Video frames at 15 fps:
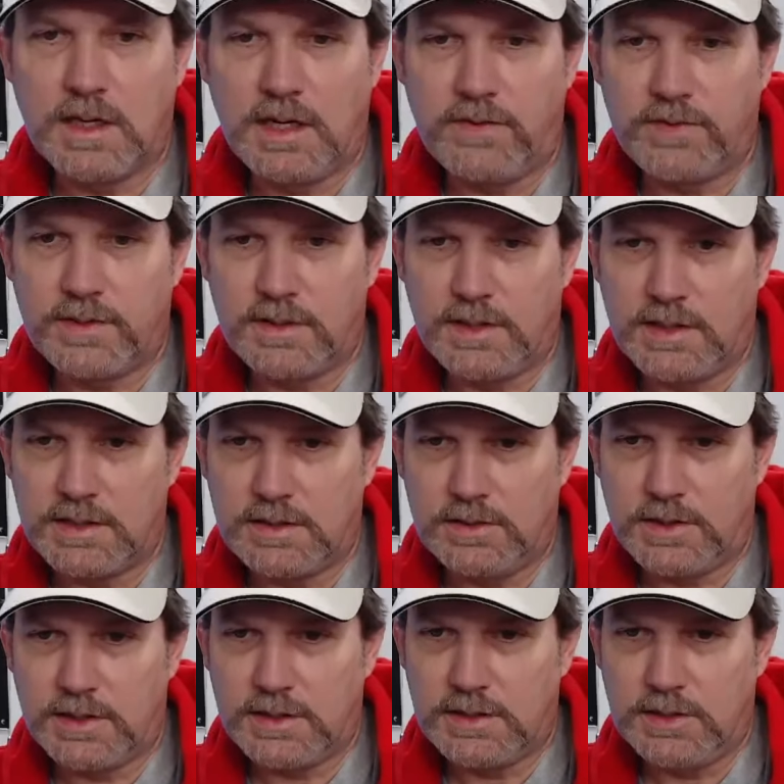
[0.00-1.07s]
Everything's
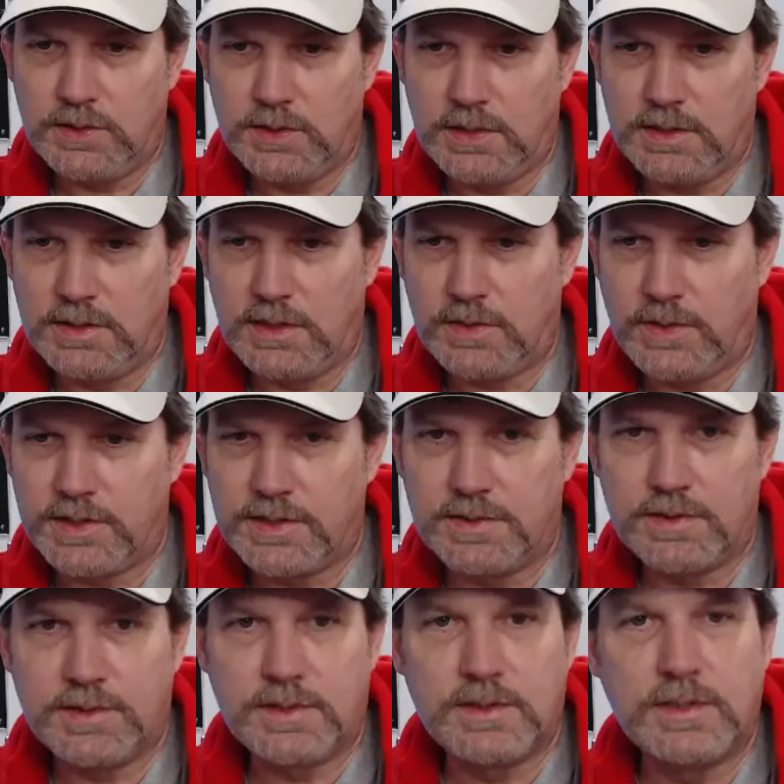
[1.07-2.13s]
looking good.
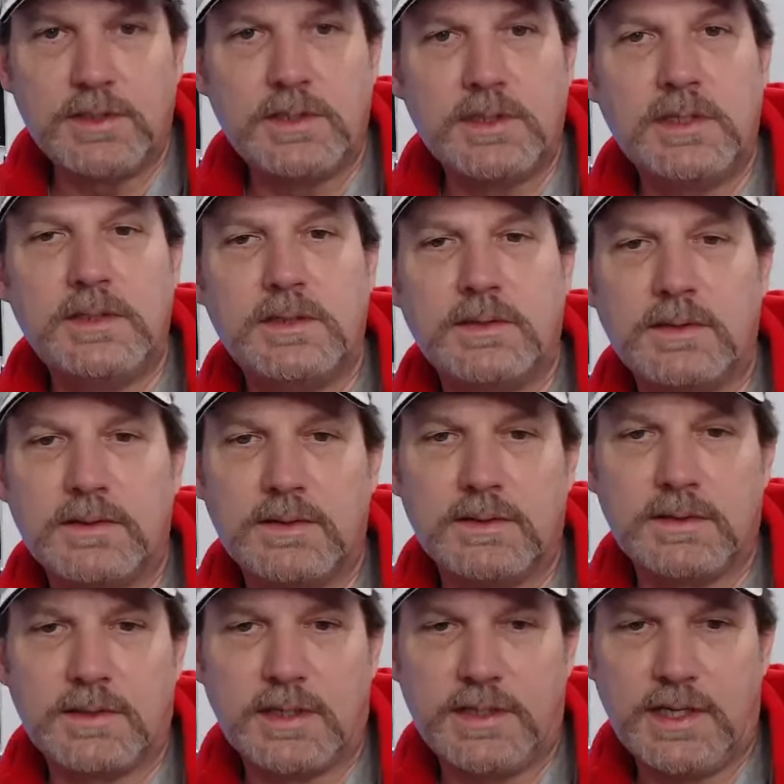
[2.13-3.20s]
Questions are good.
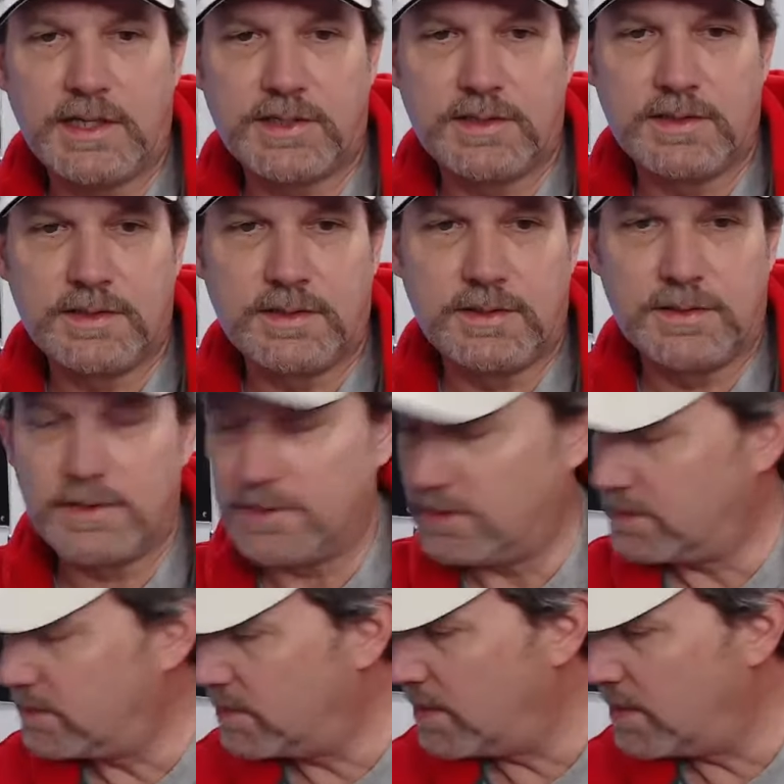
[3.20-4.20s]
Connection's good.